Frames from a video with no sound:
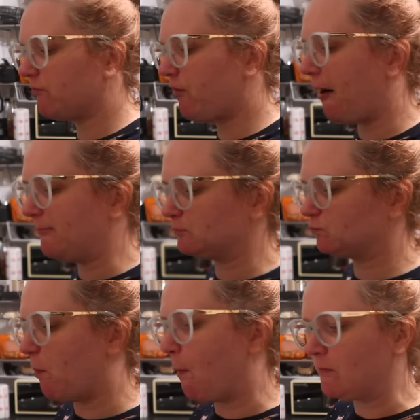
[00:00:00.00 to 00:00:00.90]
Right,
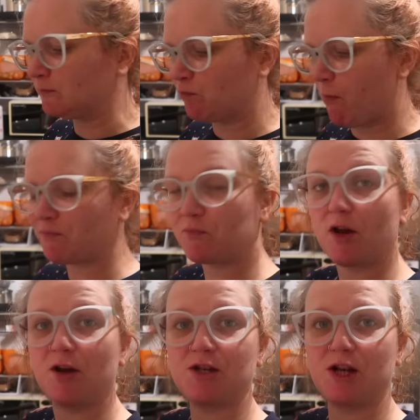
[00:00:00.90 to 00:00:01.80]

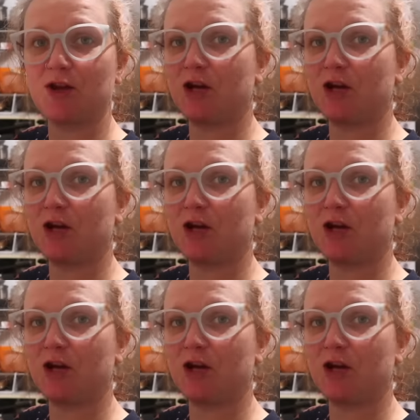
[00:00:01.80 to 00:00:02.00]
I'm going to take